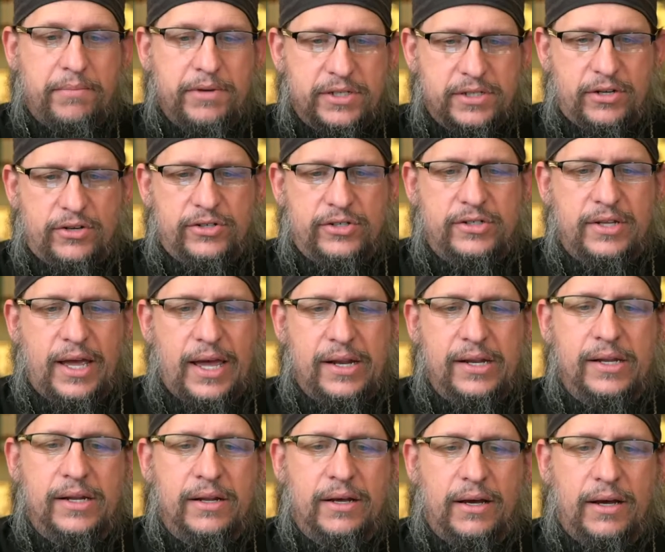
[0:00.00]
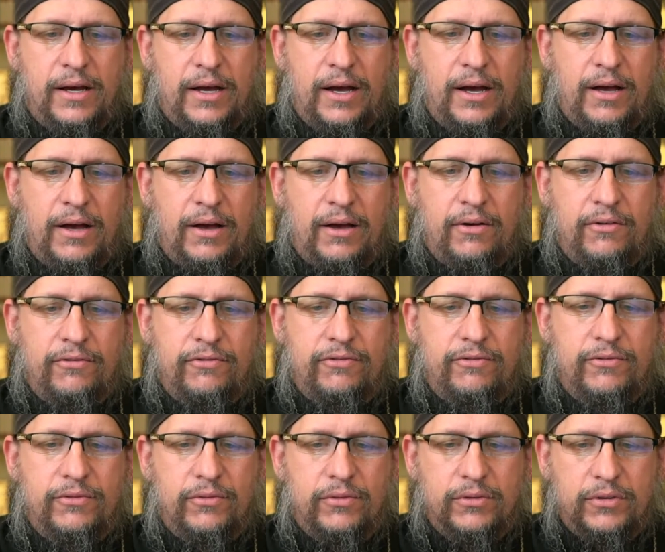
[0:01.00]
misunderstanding of
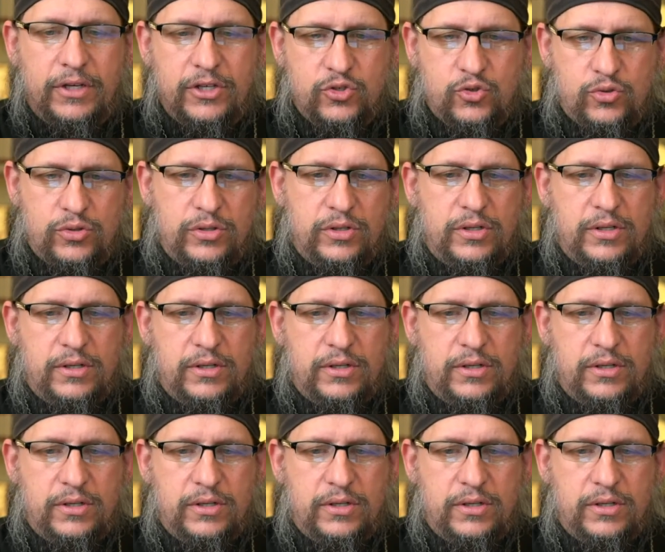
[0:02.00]
his